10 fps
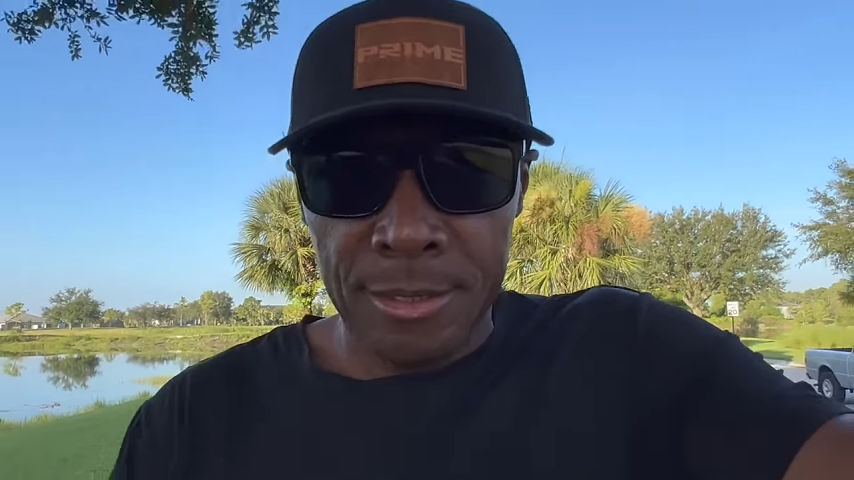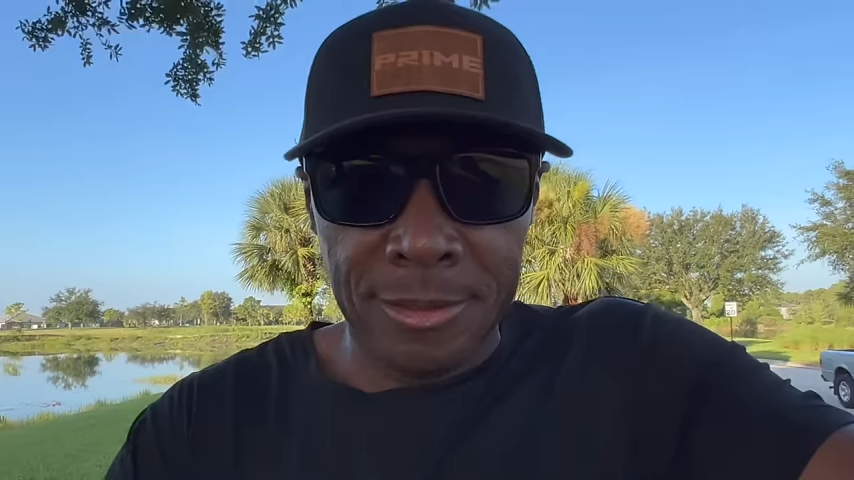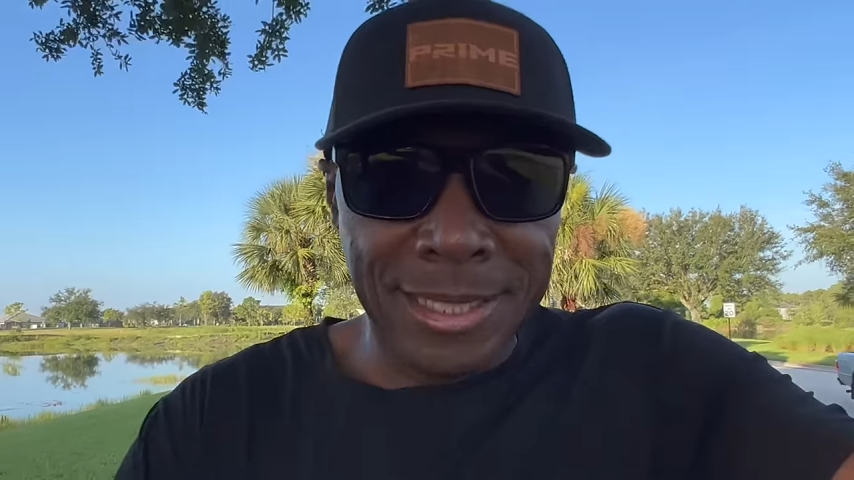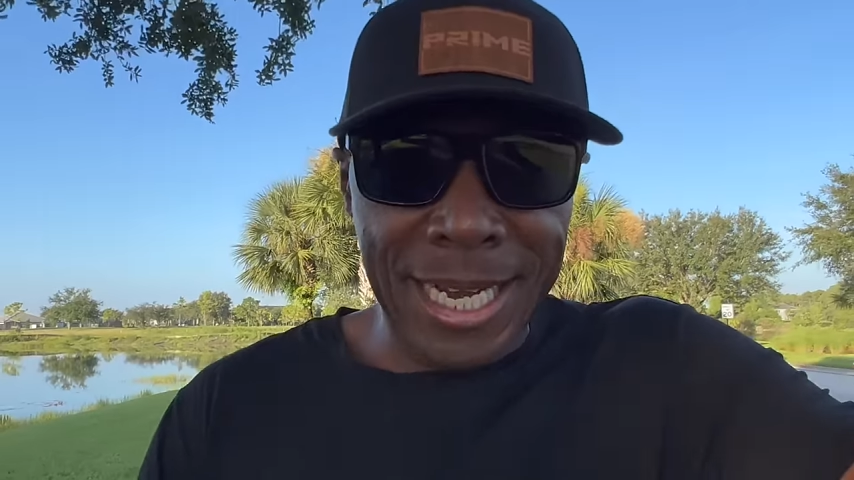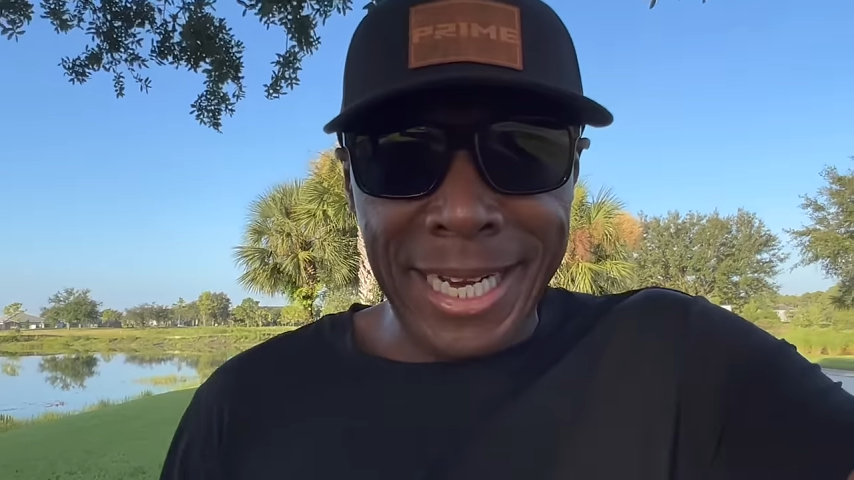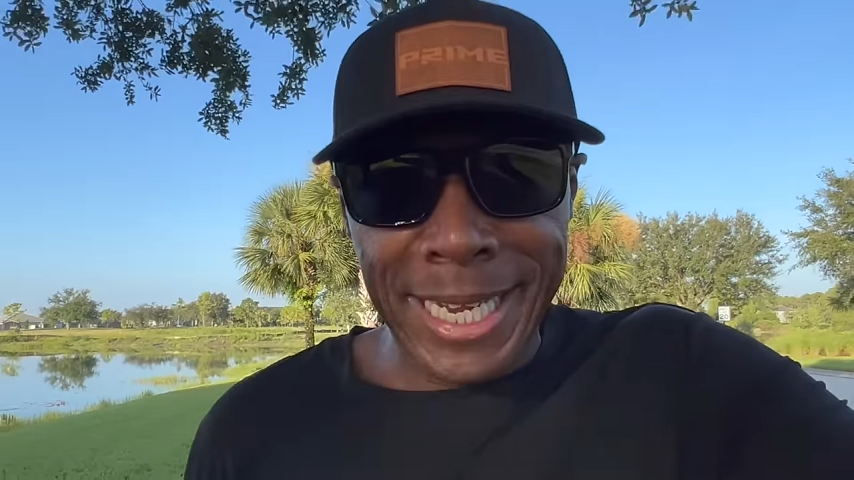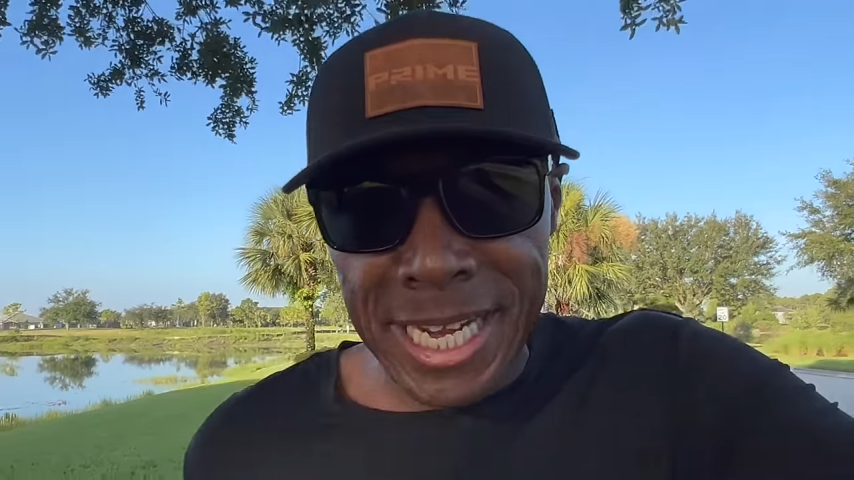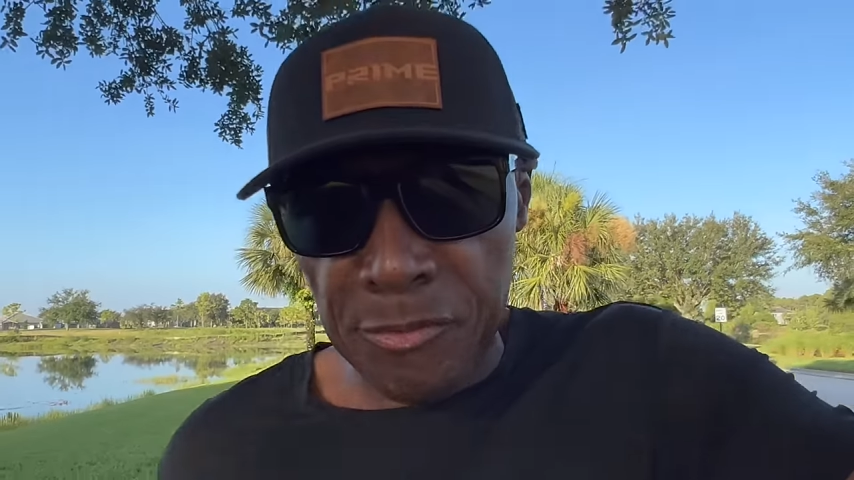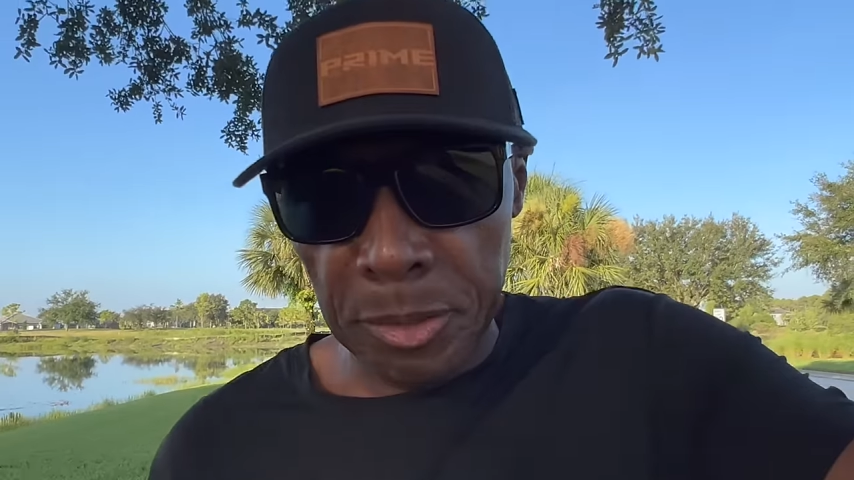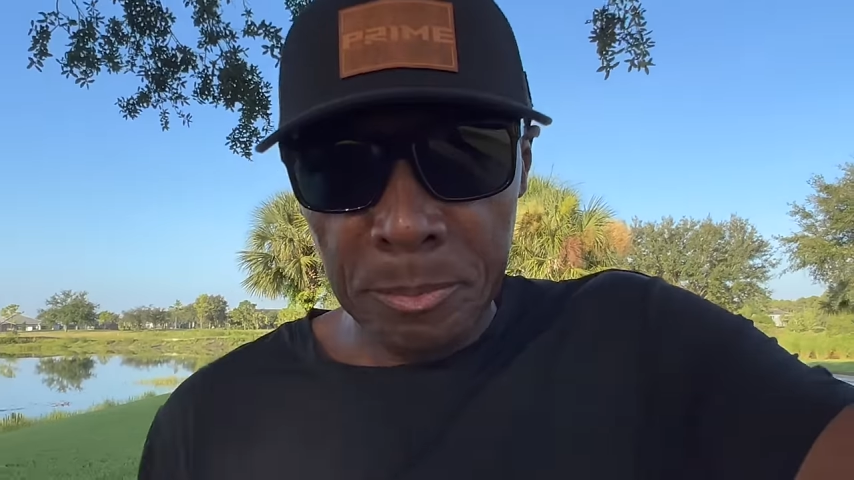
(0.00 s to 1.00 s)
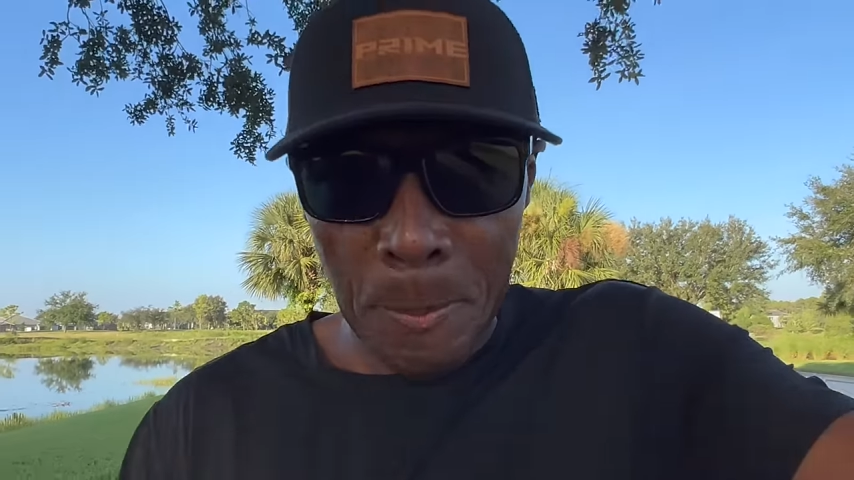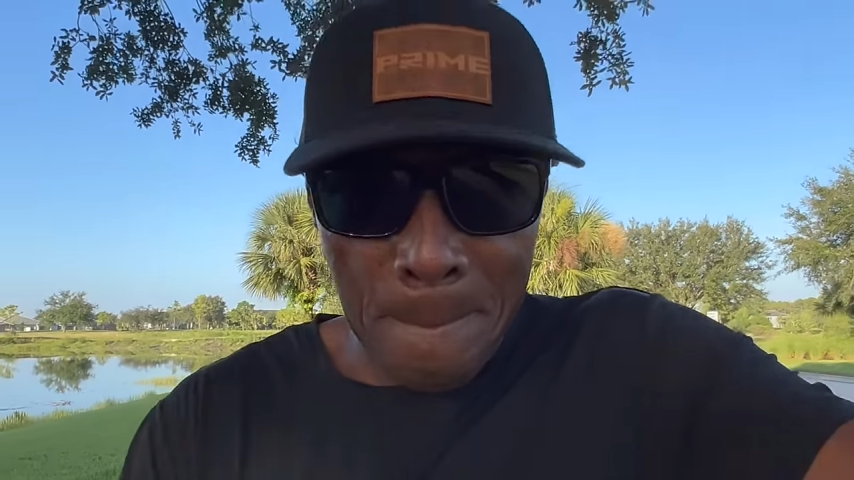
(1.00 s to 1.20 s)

that I gave him.